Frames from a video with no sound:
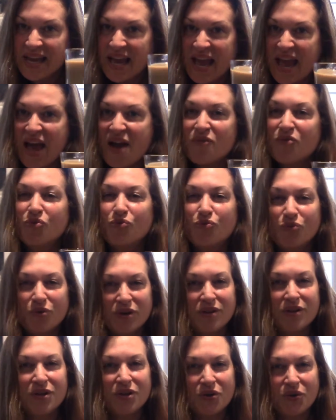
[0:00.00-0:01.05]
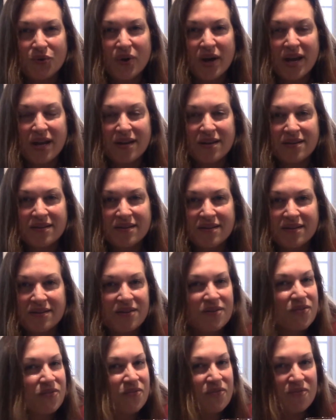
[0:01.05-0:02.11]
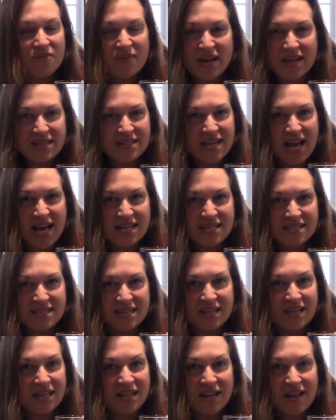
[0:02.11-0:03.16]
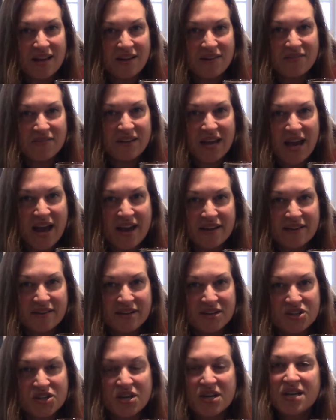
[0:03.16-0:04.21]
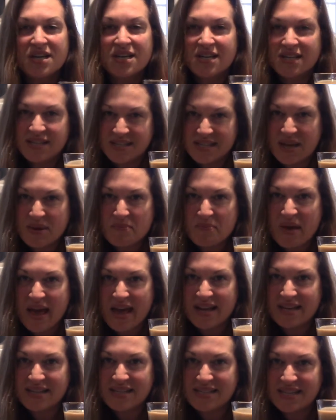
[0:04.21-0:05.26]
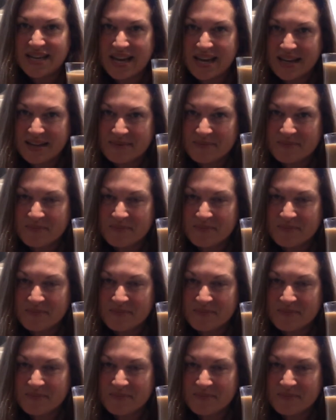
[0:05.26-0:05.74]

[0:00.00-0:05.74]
Have a really great, fantastic Luck of the Irish St. Patty's Day.